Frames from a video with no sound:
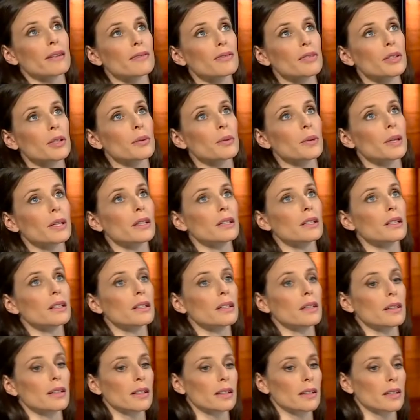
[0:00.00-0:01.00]

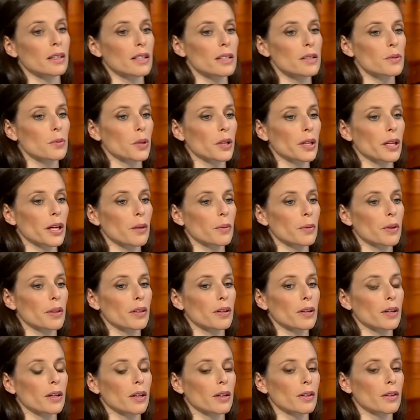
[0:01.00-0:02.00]
Everyone that is working with
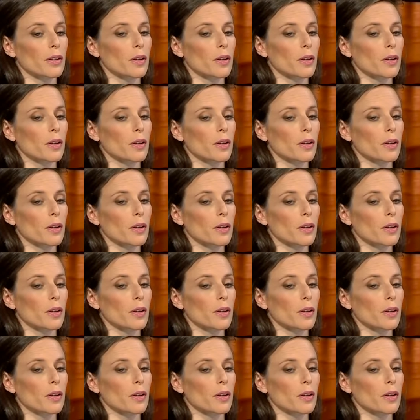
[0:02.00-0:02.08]
her,